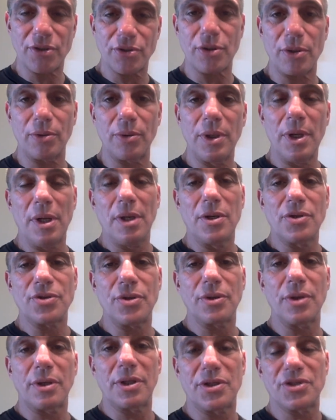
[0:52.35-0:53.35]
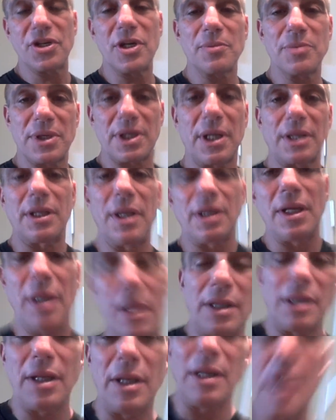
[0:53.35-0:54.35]
So it seems like
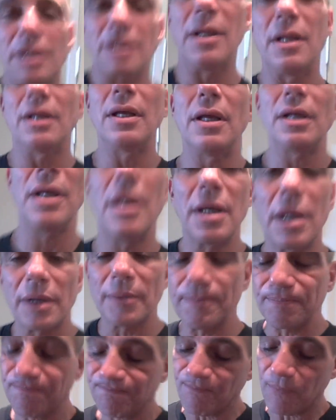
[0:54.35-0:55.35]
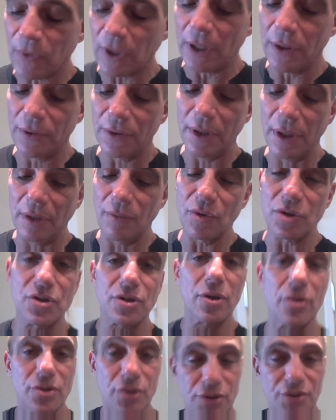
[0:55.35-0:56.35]
the
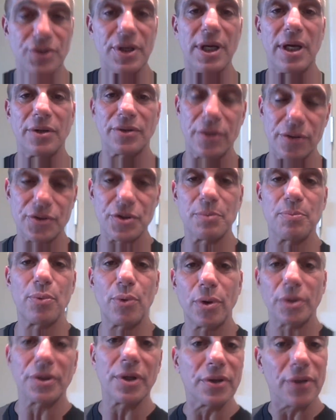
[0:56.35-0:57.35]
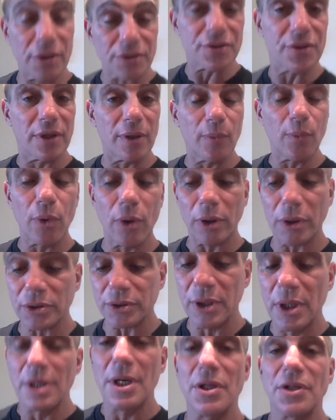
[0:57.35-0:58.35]
research is there to support that this thing works.